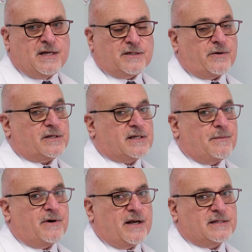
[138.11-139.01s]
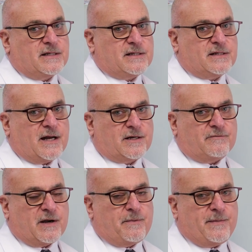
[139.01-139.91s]
So to summarize, this is Dr.
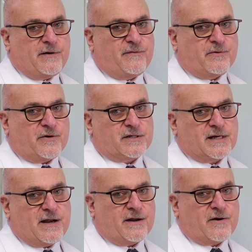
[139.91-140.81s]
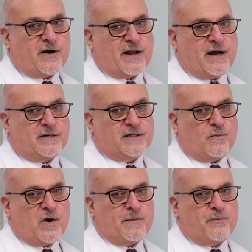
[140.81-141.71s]
Rick Pumill from Cross County Cardiology
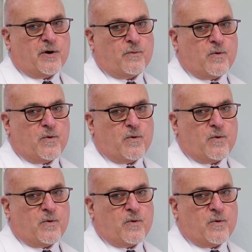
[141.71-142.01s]
and Whiteboard